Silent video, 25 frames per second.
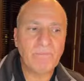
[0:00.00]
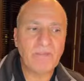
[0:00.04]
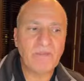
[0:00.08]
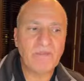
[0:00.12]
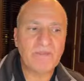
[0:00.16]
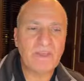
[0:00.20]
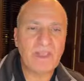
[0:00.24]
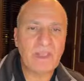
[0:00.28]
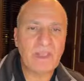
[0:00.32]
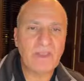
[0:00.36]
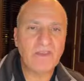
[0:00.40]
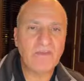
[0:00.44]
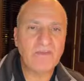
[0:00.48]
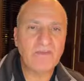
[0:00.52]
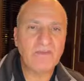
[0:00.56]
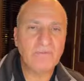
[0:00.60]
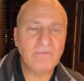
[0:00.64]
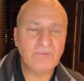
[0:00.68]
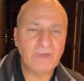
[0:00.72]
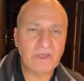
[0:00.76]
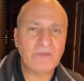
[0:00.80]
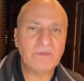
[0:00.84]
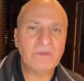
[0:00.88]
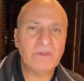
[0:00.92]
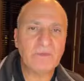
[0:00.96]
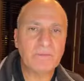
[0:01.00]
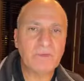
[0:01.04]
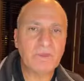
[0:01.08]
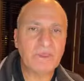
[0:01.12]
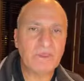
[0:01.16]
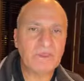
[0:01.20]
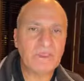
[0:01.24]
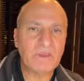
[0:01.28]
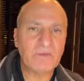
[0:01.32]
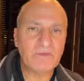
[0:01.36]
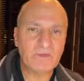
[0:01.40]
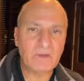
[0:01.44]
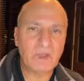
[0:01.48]
sales of breast
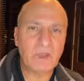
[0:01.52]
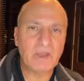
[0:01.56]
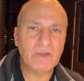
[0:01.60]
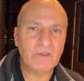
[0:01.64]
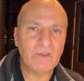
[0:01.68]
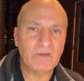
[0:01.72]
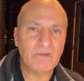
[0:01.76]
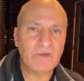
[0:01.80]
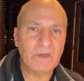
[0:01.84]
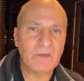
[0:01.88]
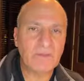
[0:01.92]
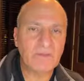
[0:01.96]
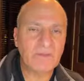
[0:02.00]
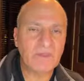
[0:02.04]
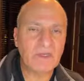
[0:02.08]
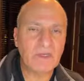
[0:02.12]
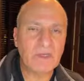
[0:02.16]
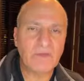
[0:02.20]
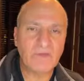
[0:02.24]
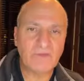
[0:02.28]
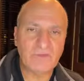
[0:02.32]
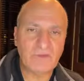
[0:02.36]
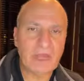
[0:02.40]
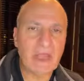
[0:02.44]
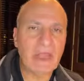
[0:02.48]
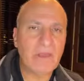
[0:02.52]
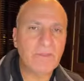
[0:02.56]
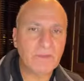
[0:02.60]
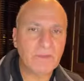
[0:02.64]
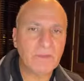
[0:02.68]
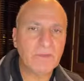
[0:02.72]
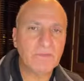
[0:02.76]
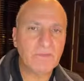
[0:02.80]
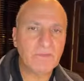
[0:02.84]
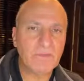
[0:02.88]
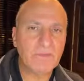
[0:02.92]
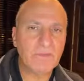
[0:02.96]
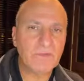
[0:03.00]
implants, I was talking to the reps today, have
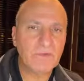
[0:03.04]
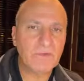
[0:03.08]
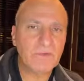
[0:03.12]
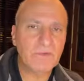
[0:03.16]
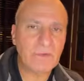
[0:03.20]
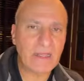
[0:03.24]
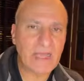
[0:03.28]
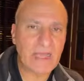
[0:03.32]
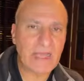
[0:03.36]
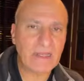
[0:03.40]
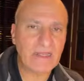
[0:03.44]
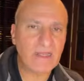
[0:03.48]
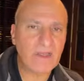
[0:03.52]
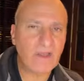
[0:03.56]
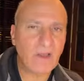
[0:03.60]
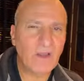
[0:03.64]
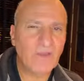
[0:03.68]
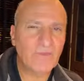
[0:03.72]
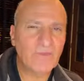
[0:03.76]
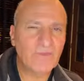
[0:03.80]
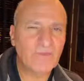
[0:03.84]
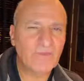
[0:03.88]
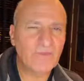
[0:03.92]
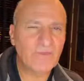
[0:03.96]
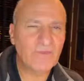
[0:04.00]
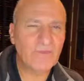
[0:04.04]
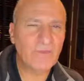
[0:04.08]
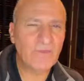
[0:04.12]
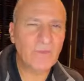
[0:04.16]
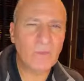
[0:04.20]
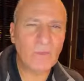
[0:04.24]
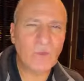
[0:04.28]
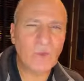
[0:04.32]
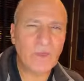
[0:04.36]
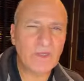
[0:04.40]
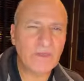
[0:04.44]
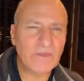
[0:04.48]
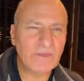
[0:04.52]
dropped dramatically, off
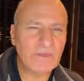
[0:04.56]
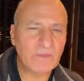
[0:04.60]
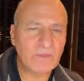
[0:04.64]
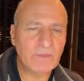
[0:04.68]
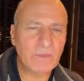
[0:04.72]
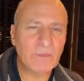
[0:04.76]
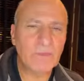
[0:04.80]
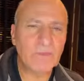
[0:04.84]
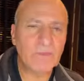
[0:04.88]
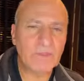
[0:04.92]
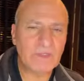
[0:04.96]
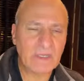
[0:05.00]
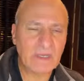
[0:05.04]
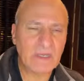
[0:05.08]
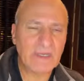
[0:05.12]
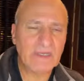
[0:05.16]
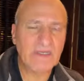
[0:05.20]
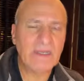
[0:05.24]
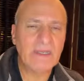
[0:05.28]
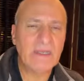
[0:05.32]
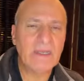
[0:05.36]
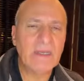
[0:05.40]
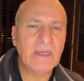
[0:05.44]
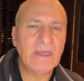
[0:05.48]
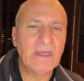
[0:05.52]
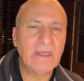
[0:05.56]
20-something%.